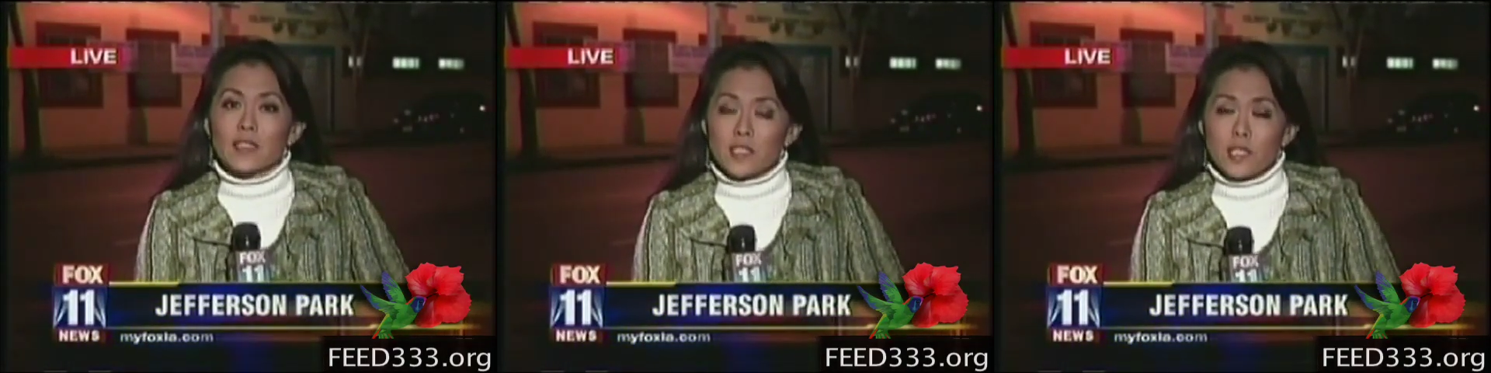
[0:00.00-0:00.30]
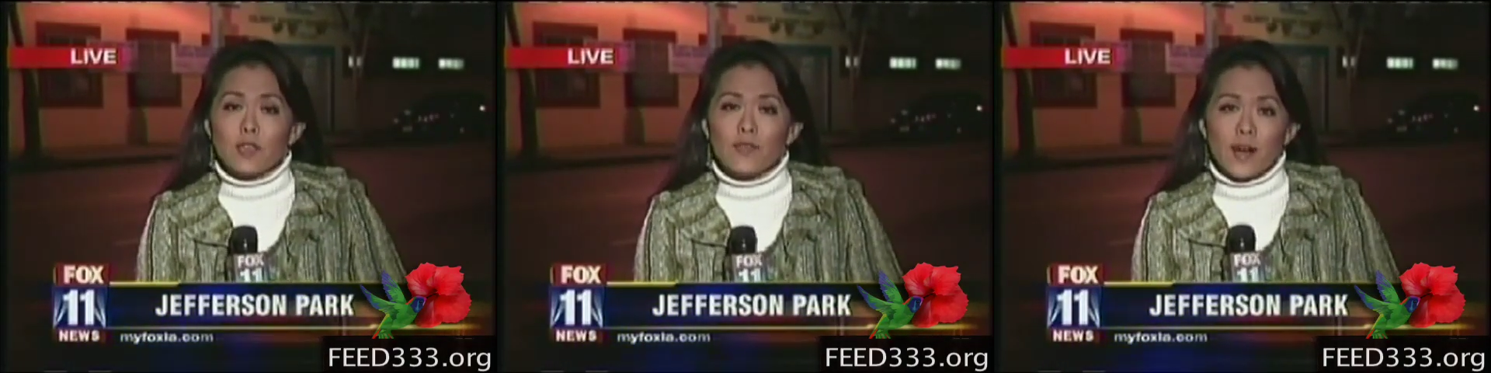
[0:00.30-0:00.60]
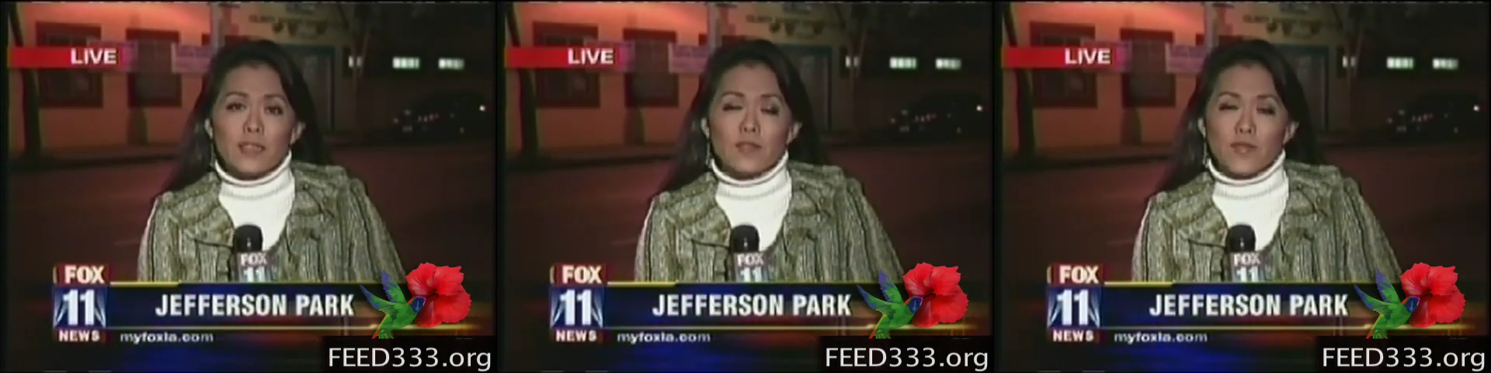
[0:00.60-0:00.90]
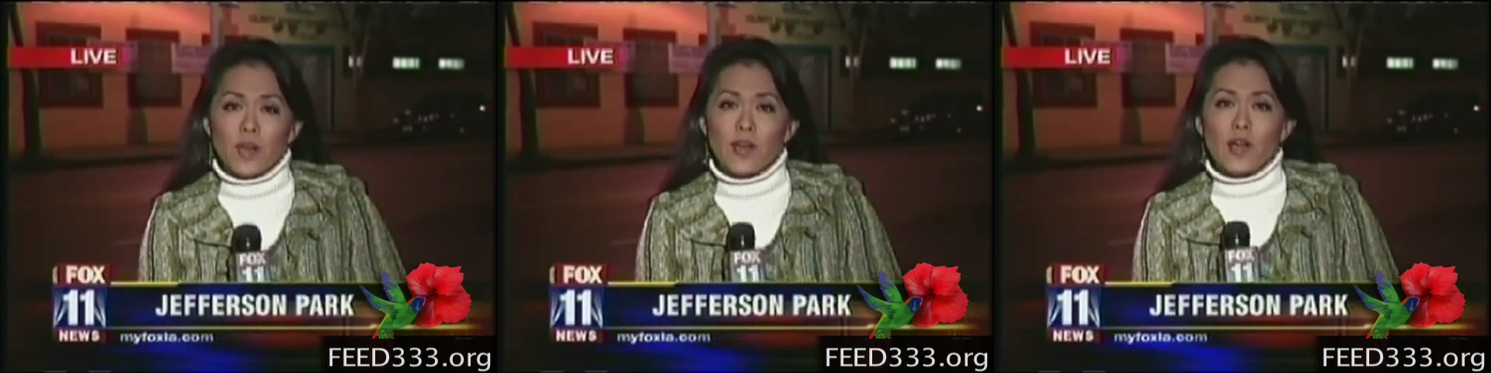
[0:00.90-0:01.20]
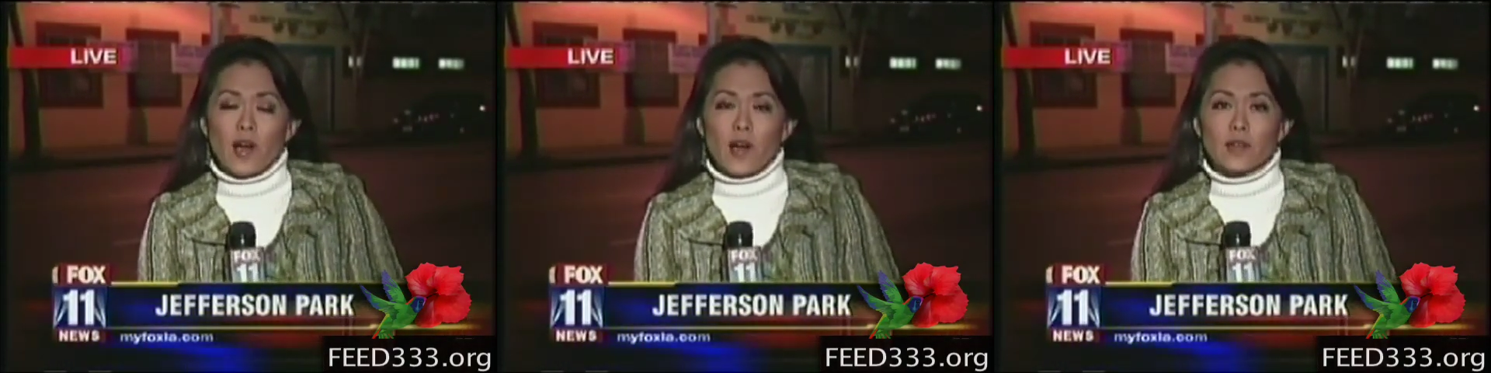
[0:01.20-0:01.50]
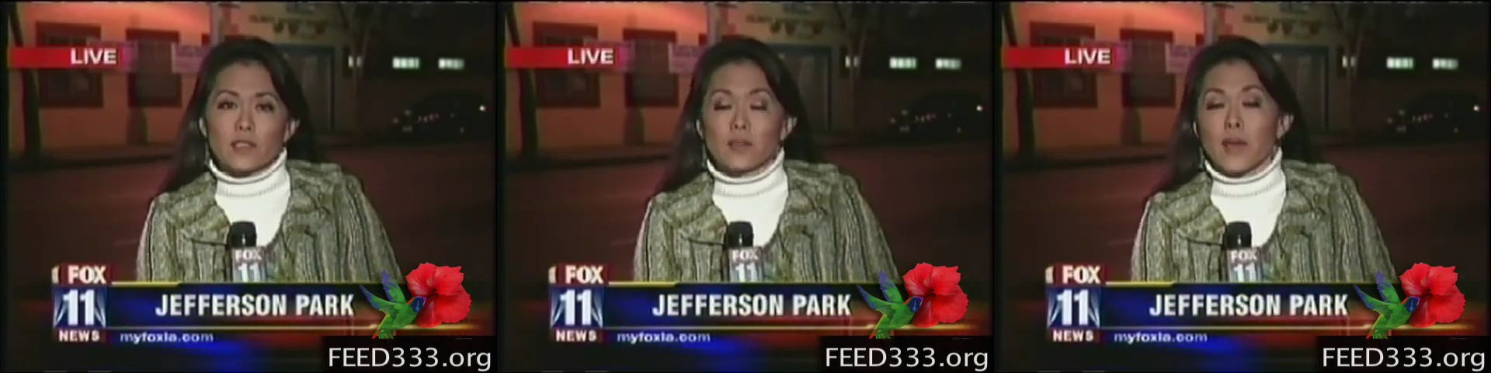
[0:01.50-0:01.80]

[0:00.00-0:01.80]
still find it very hard to